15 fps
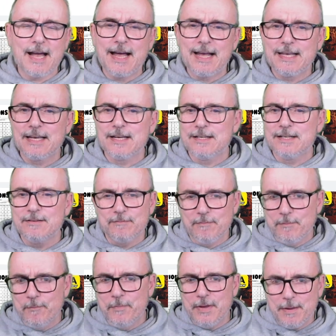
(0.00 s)
I can
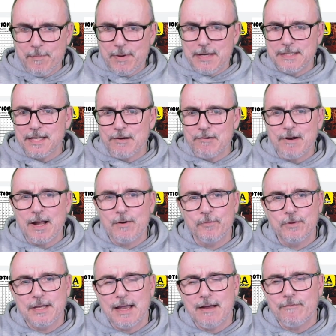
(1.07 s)
be messing around
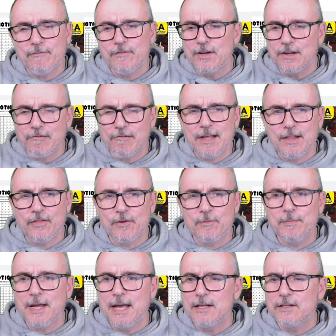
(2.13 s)
with Canva, creating
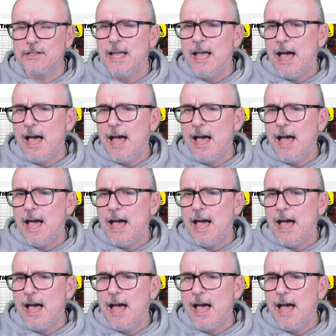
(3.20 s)
thumbnails,